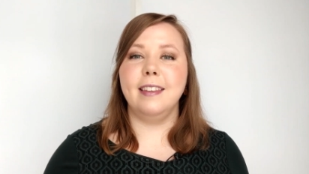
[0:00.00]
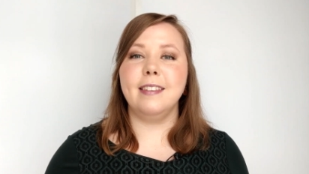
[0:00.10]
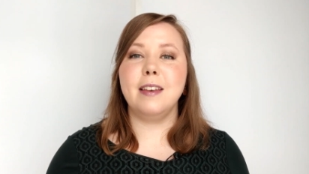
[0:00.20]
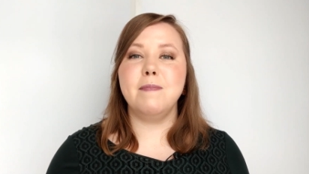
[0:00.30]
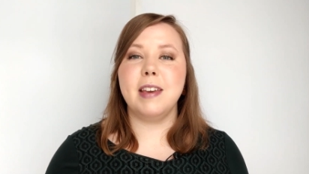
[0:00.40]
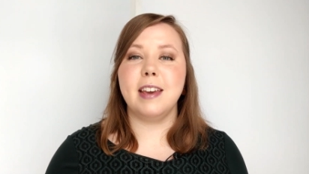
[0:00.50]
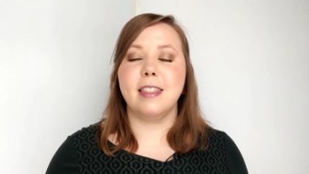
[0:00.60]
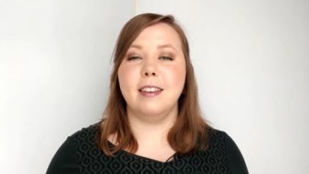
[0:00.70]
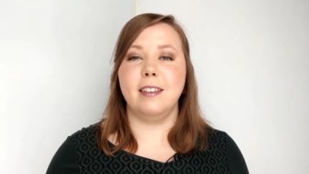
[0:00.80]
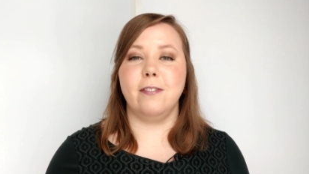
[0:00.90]
This can
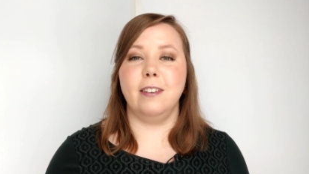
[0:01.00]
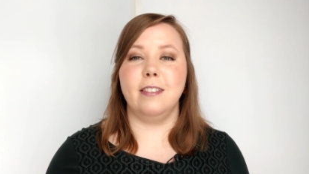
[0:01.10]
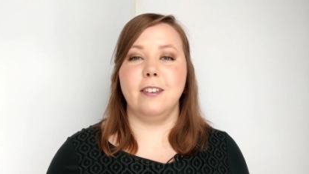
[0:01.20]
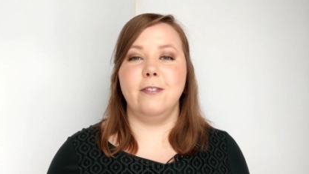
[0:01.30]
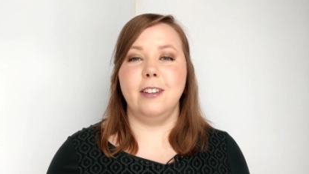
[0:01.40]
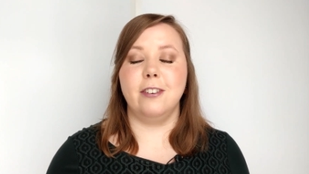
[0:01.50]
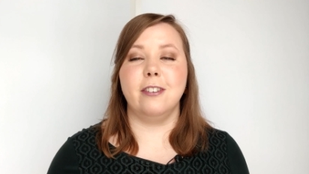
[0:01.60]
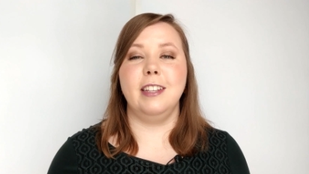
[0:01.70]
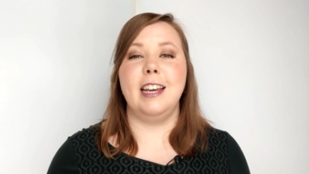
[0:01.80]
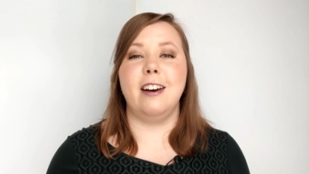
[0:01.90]
make the difference of
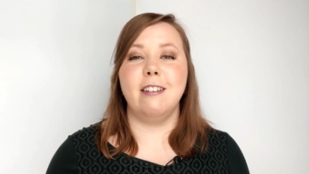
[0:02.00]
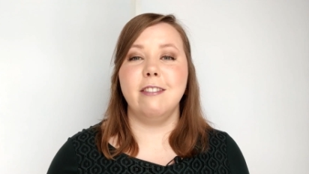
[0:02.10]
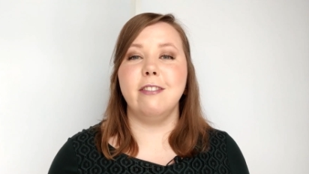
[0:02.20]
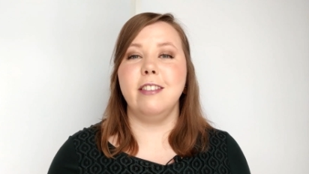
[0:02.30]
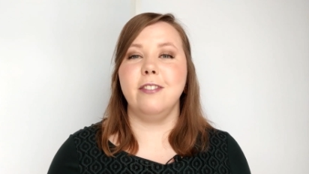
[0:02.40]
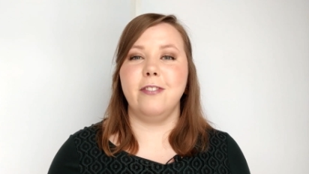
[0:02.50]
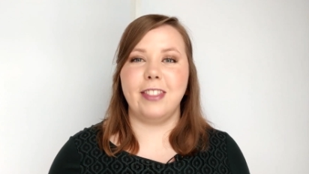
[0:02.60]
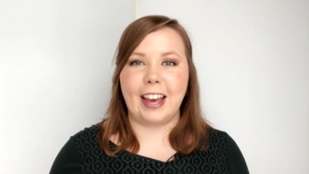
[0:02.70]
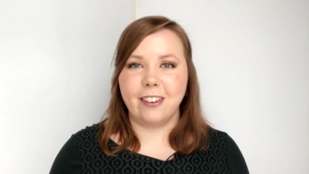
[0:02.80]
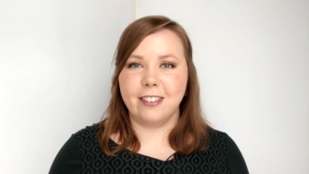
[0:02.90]
literally hundreds
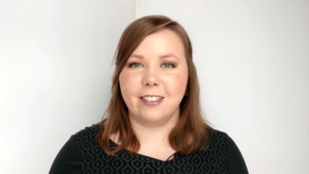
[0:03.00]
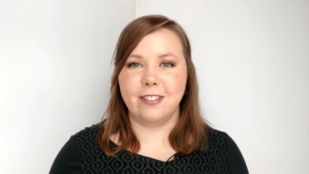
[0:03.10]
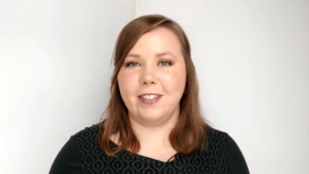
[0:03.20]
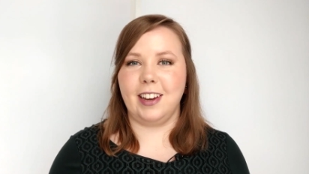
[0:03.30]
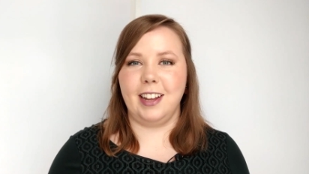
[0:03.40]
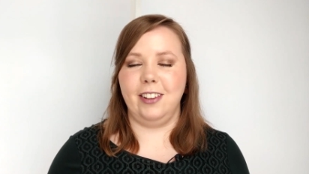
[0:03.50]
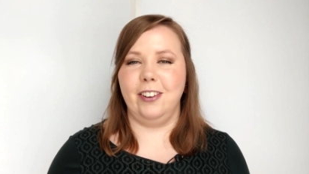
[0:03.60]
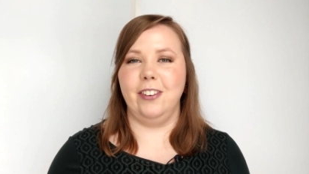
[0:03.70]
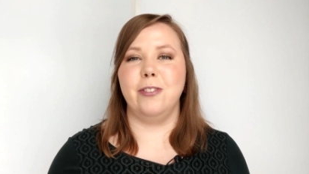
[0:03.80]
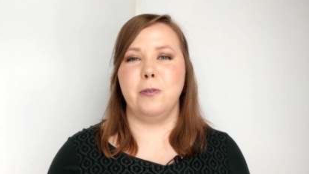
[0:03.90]
of thousands of
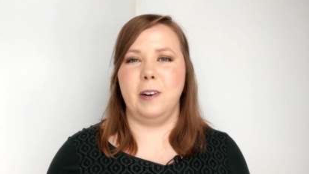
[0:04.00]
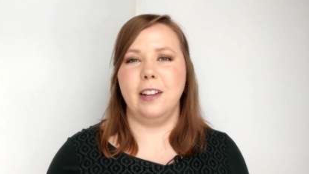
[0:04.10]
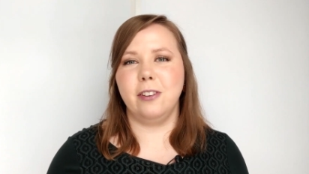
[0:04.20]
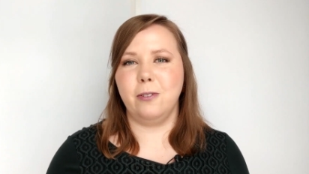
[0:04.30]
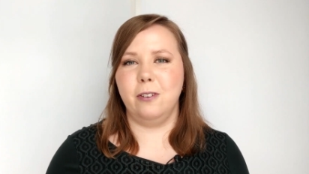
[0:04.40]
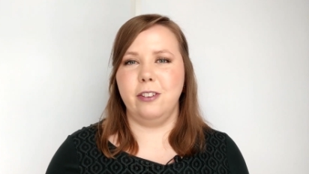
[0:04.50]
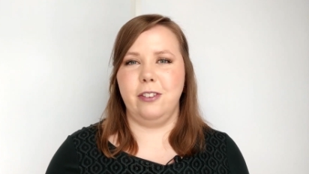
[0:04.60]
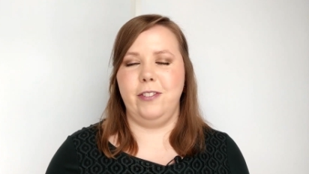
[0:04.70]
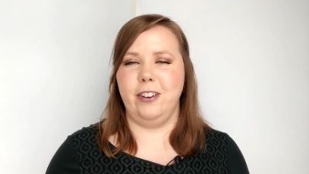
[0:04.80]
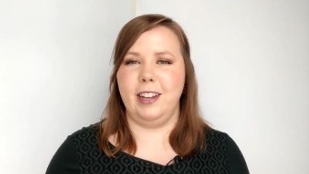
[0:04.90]
dollars throughout the
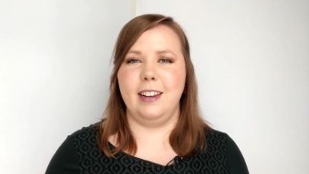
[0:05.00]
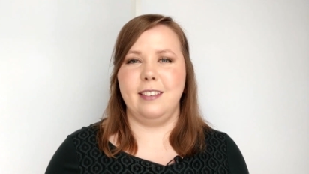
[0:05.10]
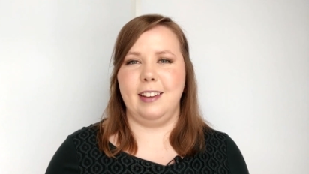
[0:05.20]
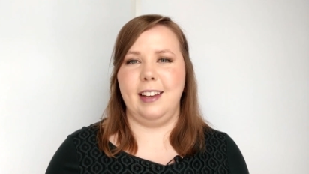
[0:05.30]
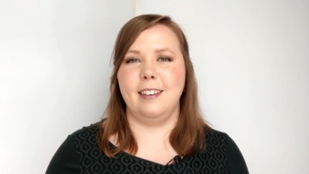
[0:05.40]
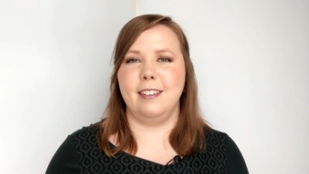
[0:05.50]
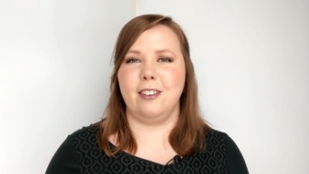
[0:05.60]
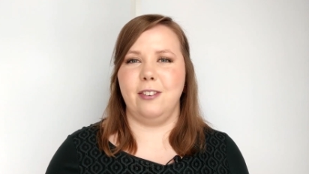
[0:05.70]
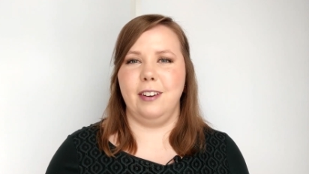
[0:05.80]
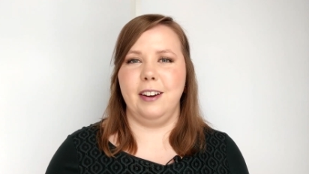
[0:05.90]
course of your data
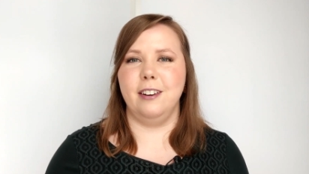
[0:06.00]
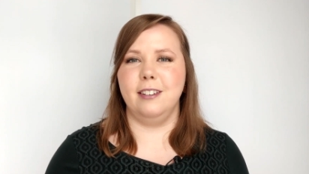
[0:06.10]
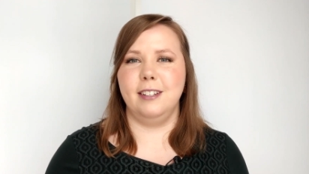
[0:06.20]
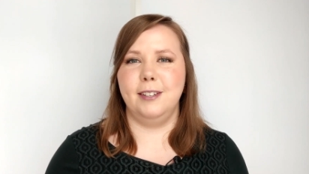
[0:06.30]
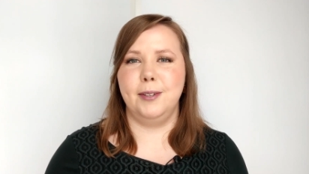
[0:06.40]
scientist career.